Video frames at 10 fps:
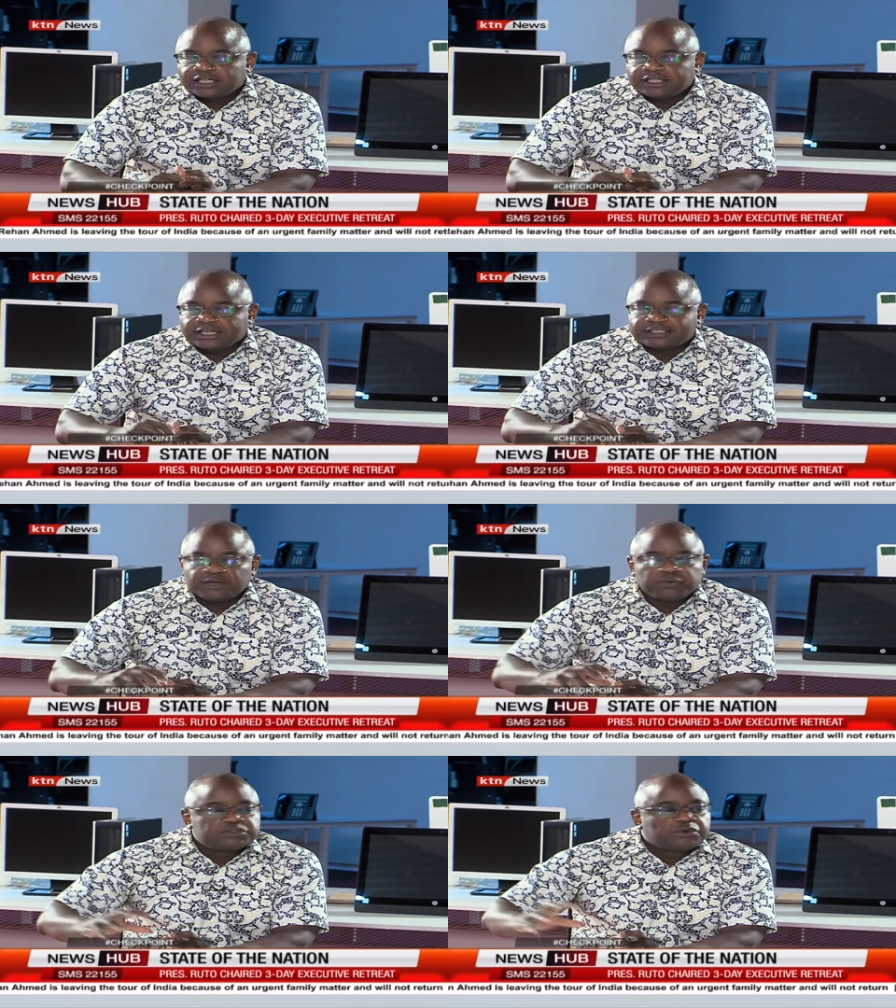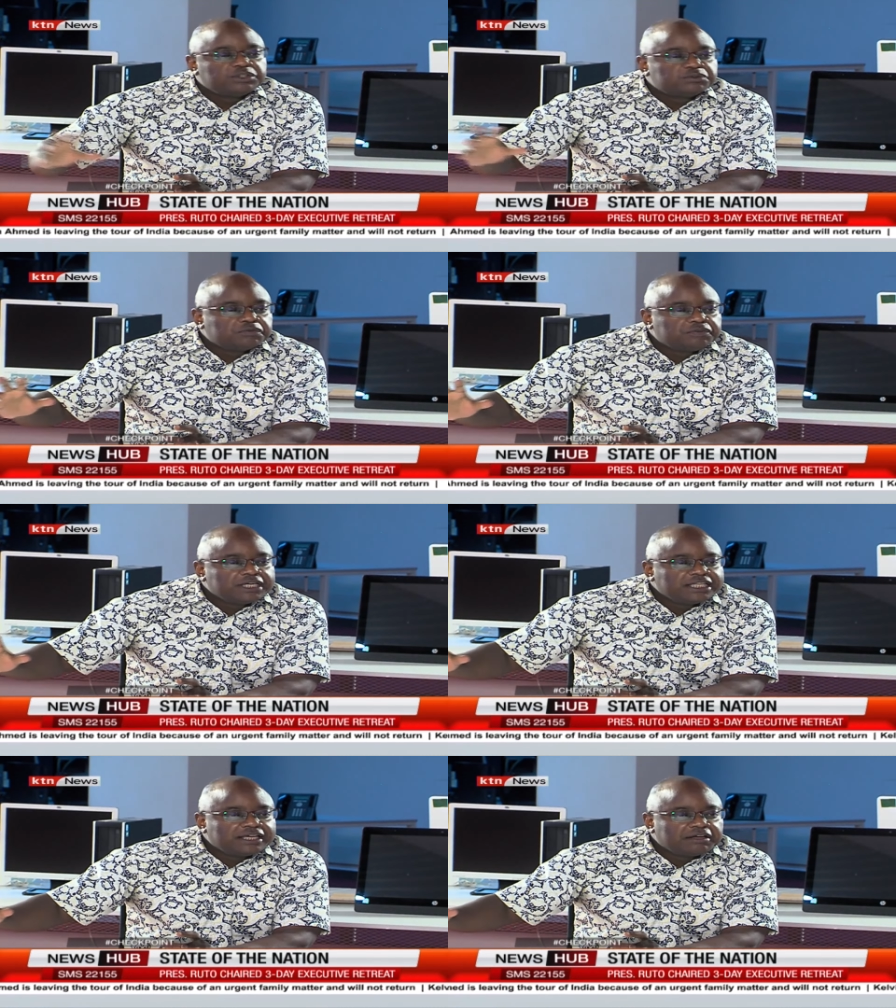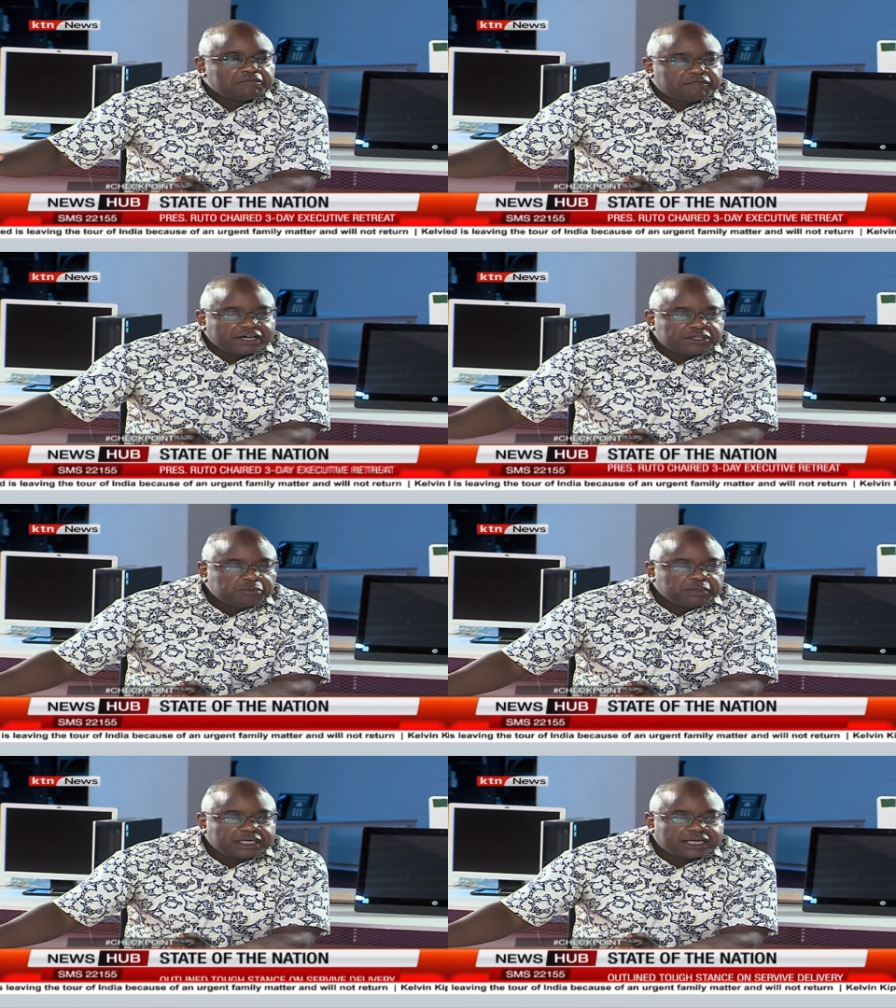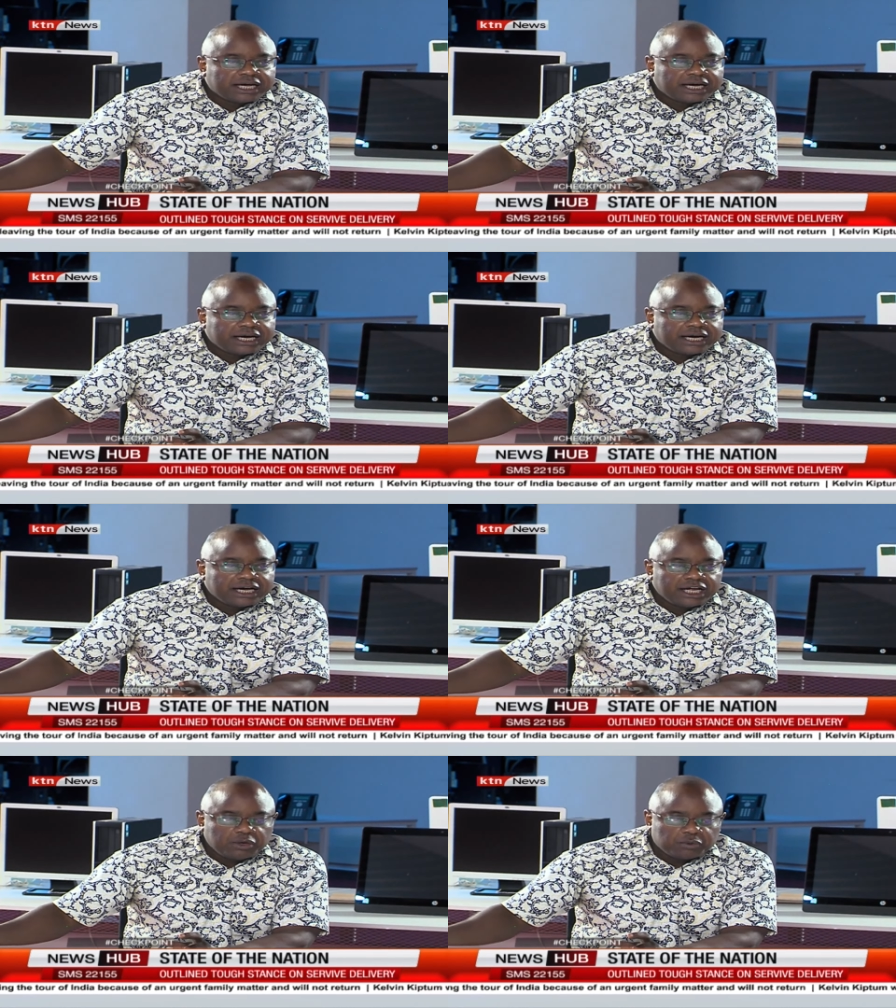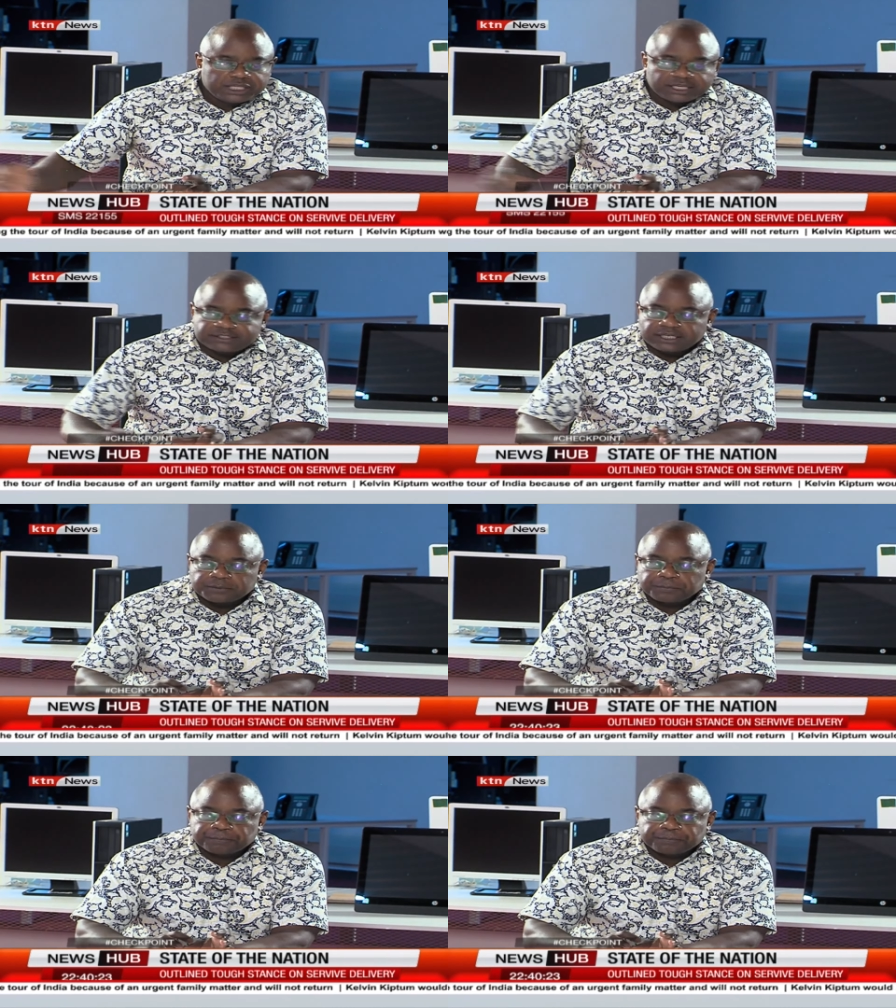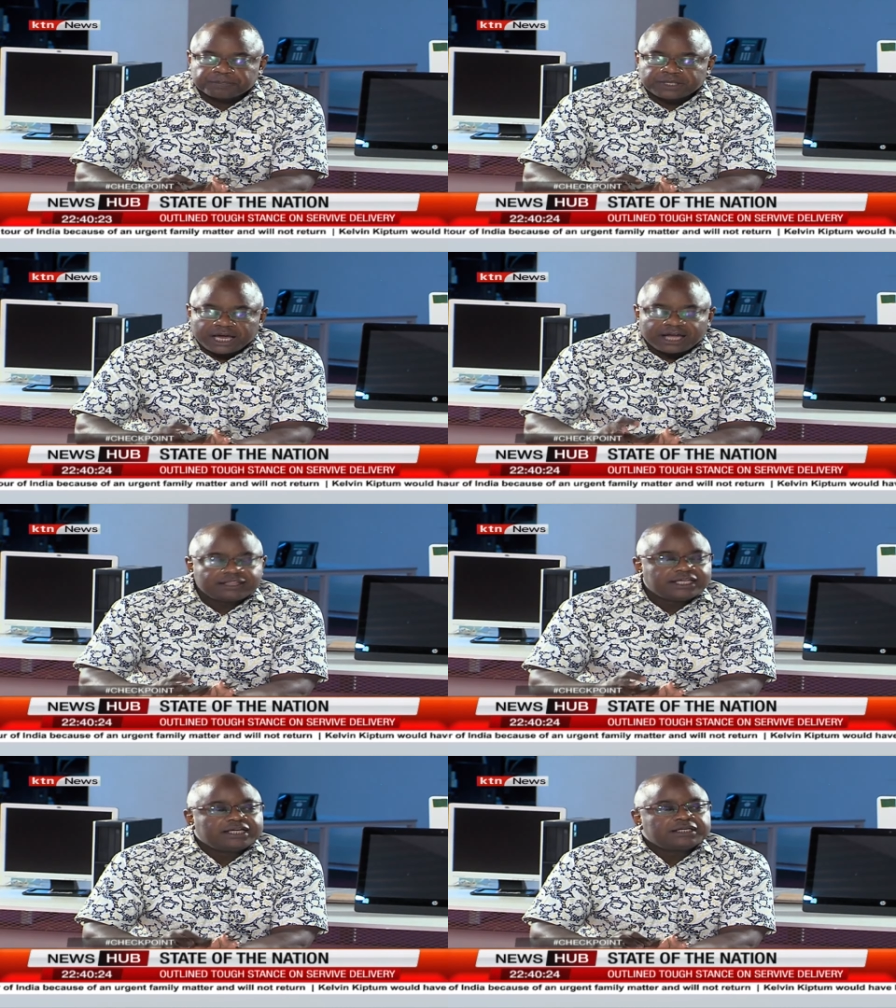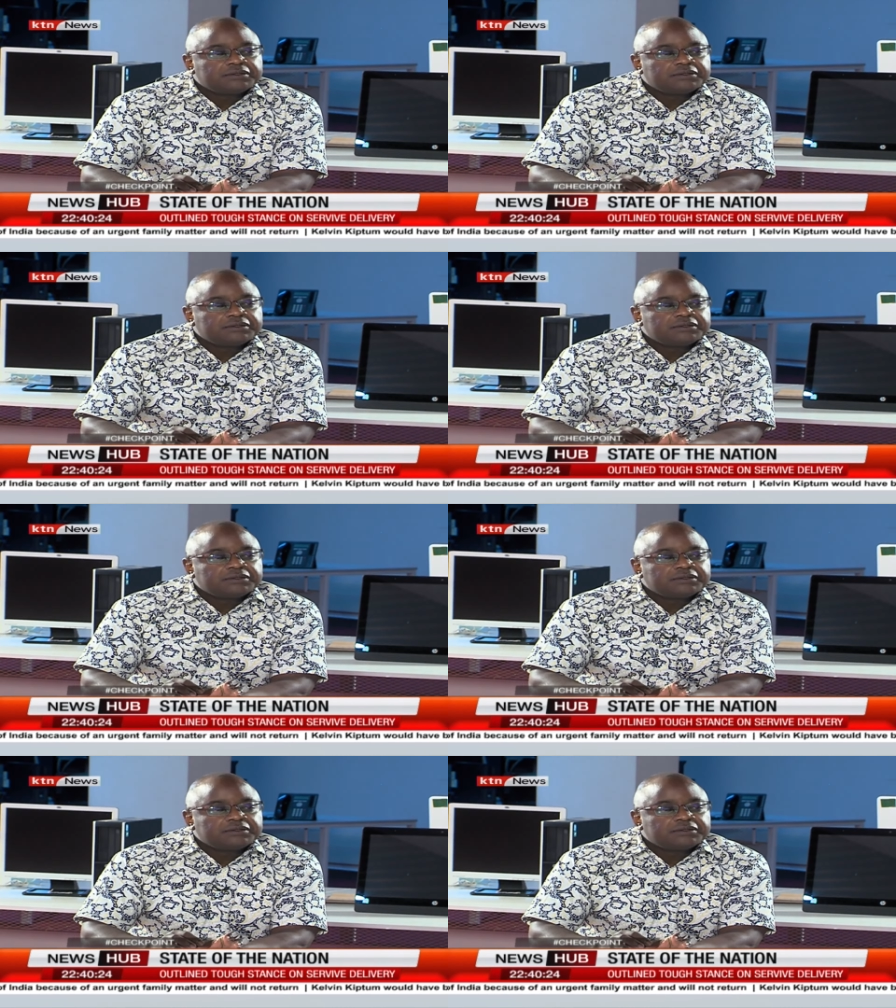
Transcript: They're saying who is going to fill the vacuum in uh, Luo Nyanza. And then